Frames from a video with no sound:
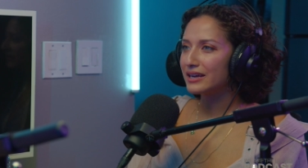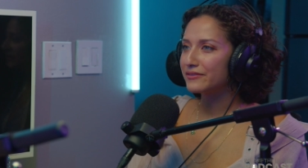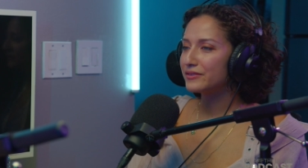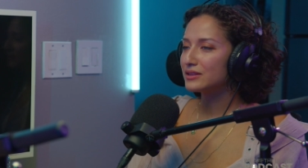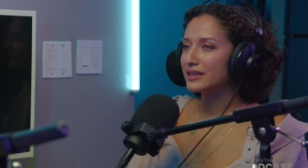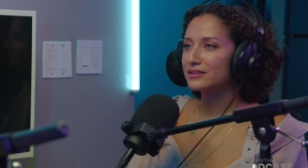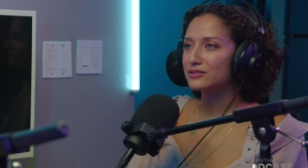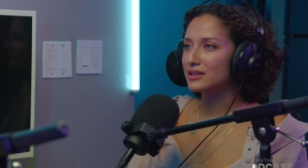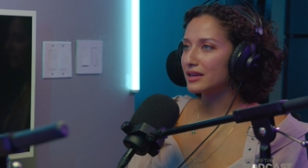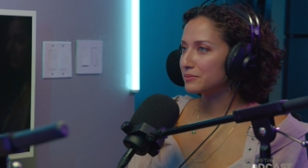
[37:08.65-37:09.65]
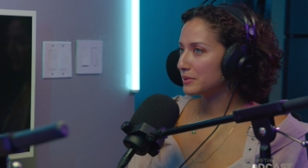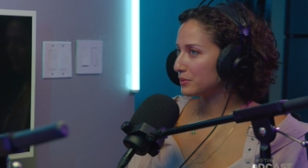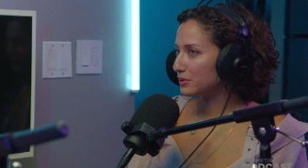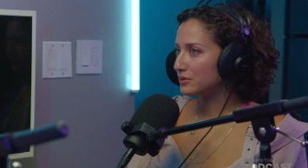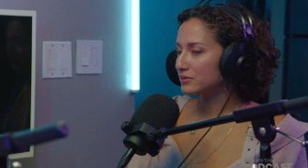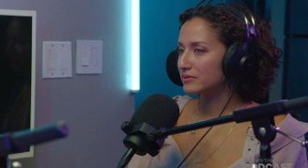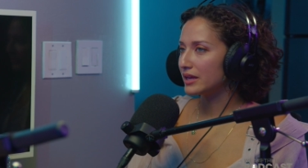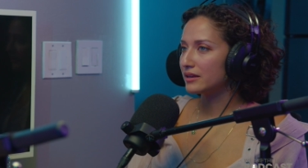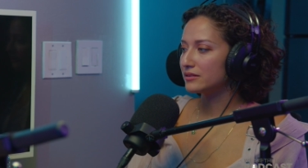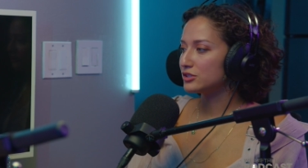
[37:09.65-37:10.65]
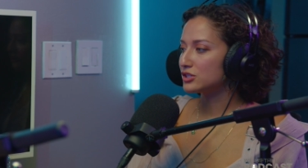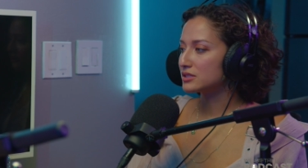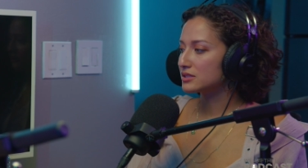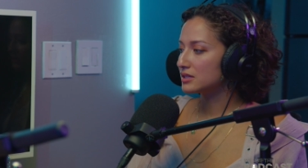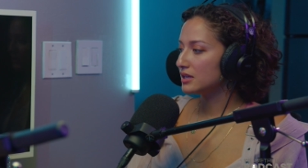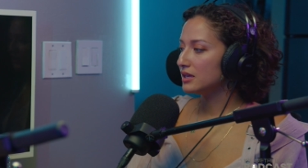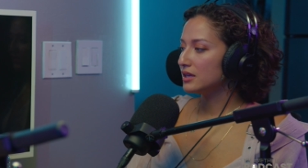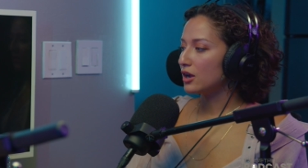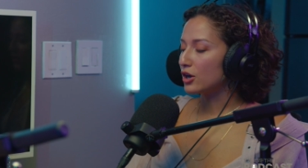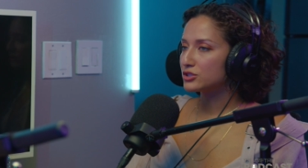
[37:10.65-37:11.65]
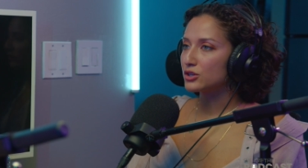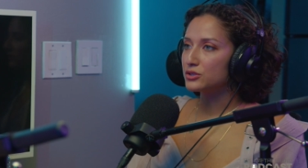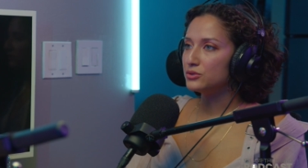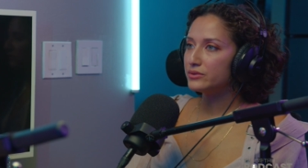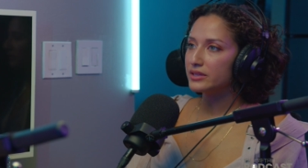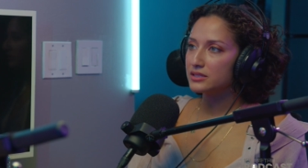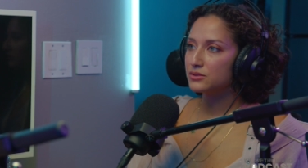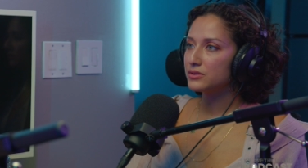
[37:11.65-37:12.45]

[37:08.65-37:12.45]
I feel like there's a lot of people that just are starting new things,